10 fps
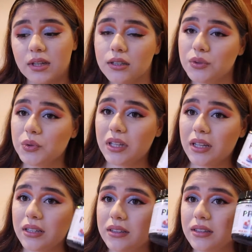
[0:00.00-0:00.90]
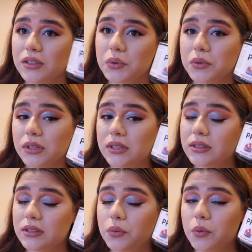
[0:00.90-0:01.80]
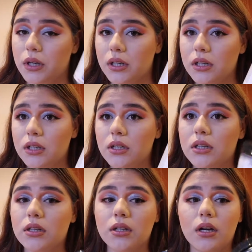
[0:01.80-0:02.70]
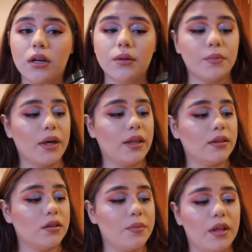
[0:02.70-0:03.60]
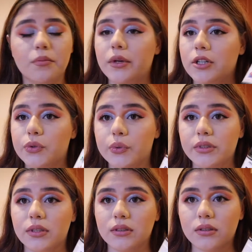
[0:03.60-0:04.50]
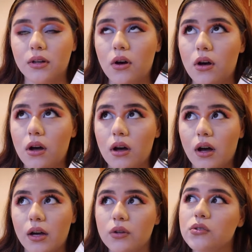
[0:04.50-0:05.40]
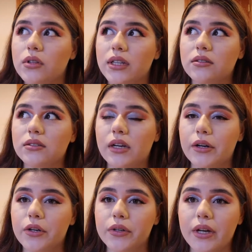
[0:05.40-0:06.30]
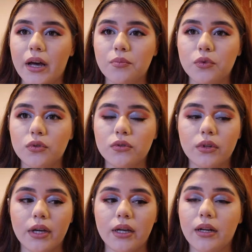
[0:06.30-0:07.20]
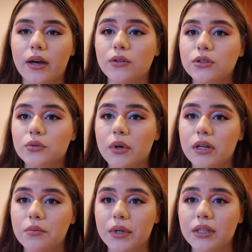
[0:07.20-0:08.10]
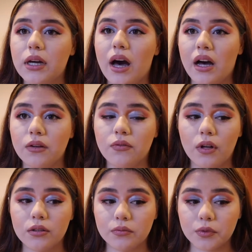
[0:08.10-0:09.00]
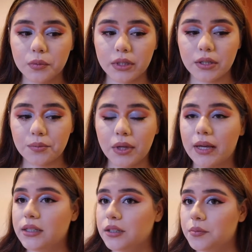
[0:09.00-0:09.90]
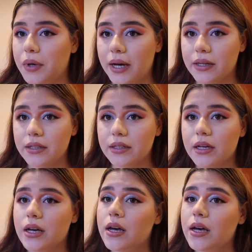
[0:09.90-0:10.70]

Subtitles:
not do that, this one is the one. I like the melon berry twisted. I also like the sour green apple, and I also recommend the high volume from them. I need to buy it.